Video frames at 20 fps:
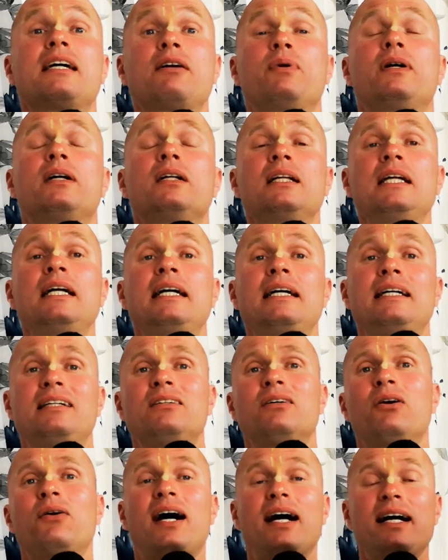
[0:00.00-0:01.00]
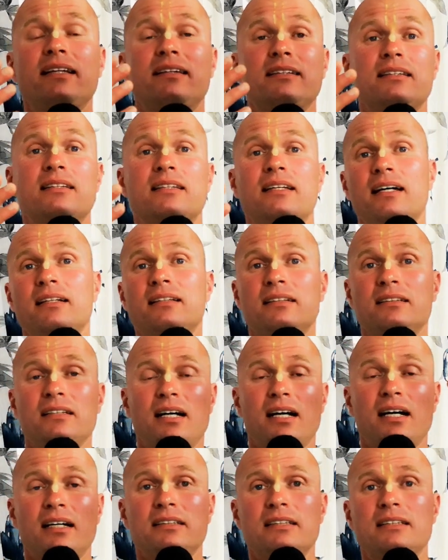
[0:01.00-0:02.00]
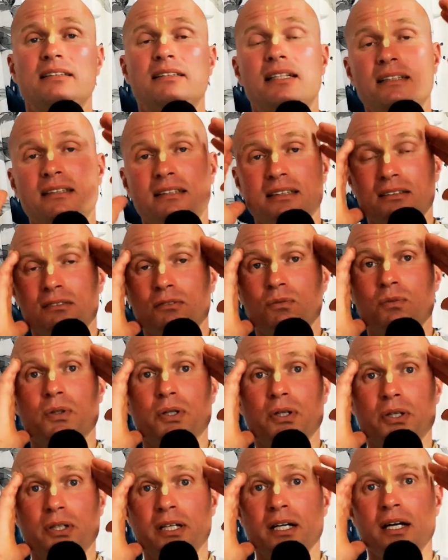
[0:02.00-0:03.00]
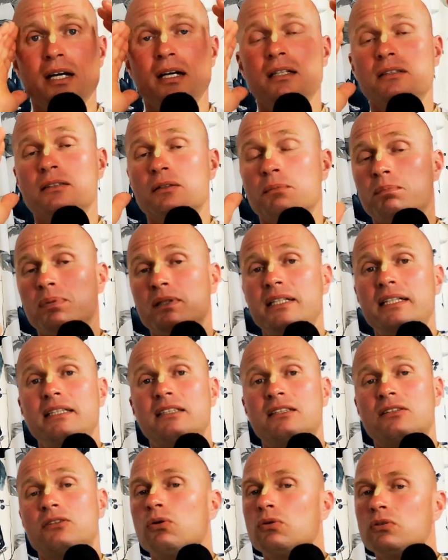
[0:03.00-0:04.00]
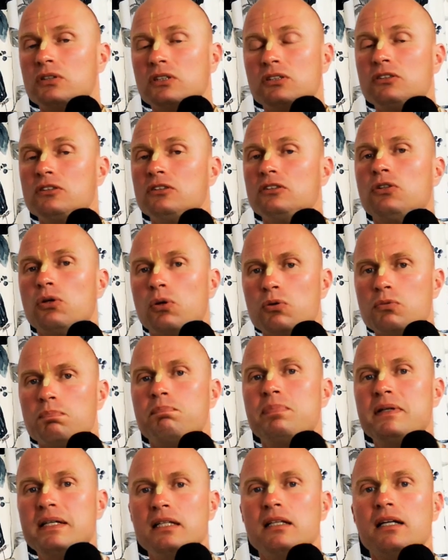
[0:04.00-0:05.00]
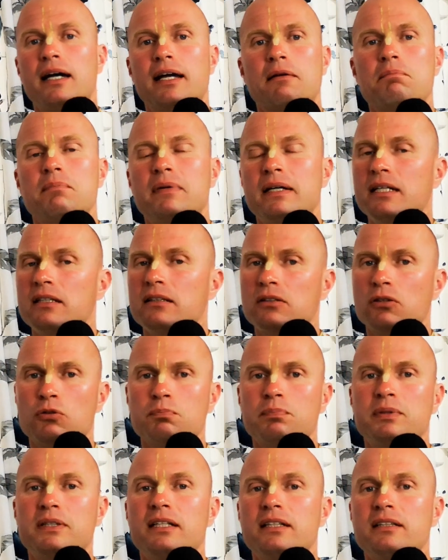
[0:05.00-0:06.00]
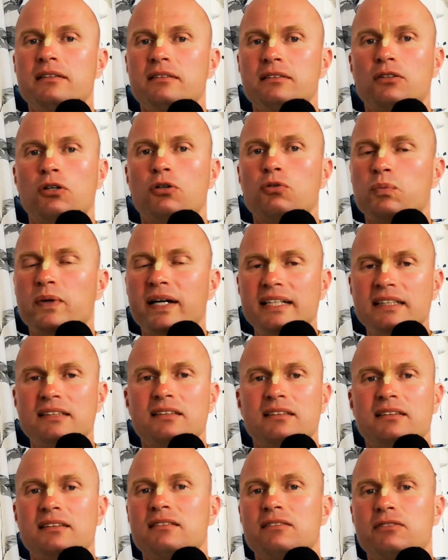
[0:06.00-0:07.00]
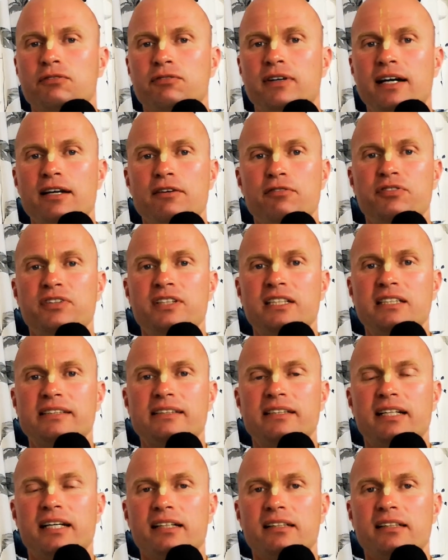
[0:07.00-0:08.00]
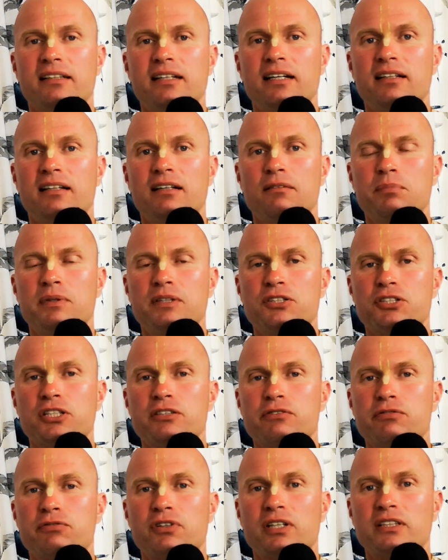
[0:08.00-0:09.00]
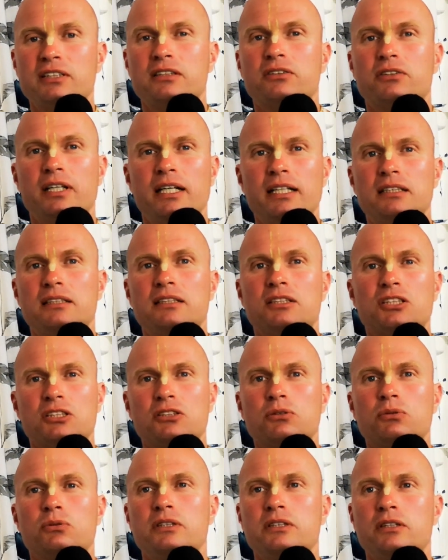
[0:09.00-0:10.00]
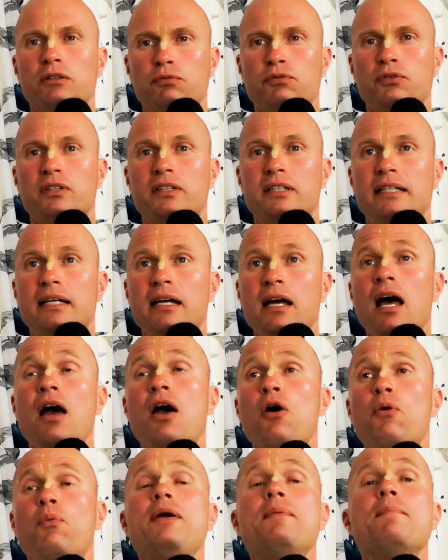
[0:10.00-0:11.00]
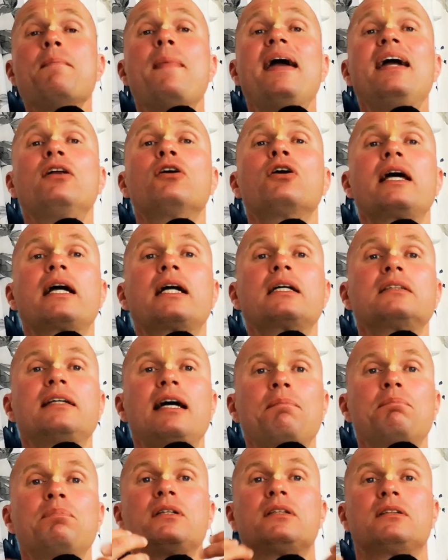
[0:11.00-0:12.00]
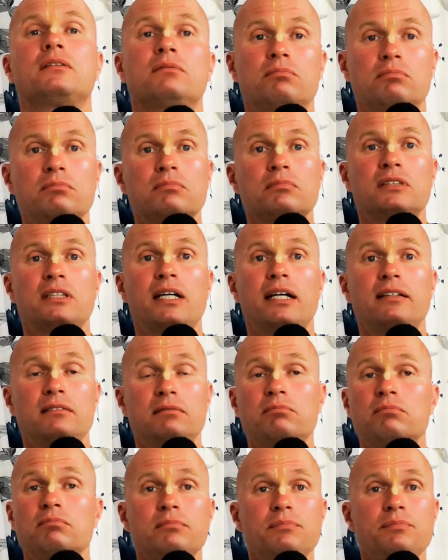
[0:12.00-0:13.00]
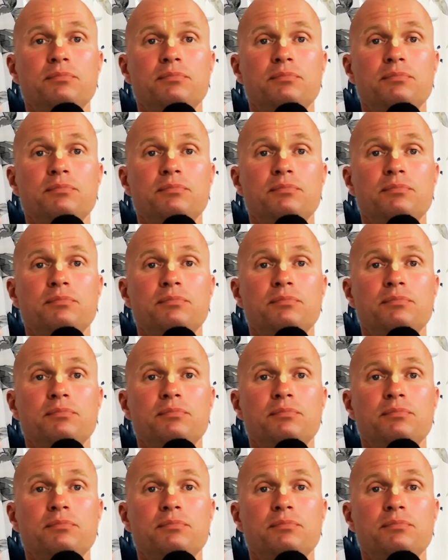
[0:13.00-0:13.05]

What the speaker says: are there, well, I did that and I did that didn't work, so please don't be like me. Don't waste 5 years like that and be just frustrated. Just do it differently. We may not accept it. Say,